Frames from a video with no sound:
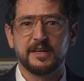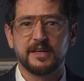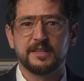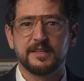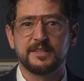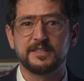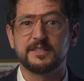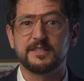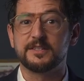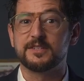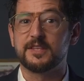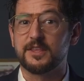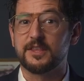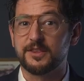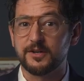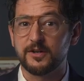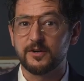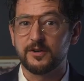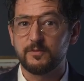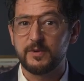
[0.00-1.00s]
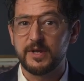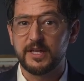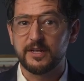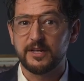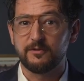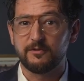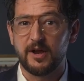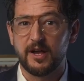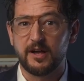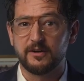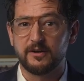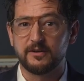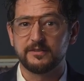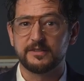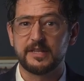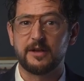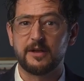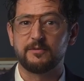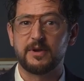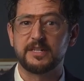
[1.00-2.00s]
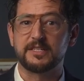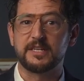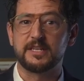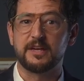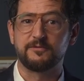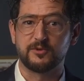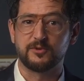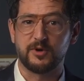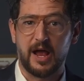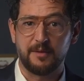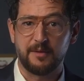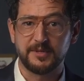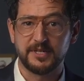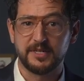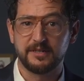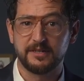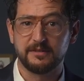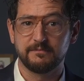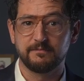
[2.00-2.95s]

This is the third week in a row that rates have dropped.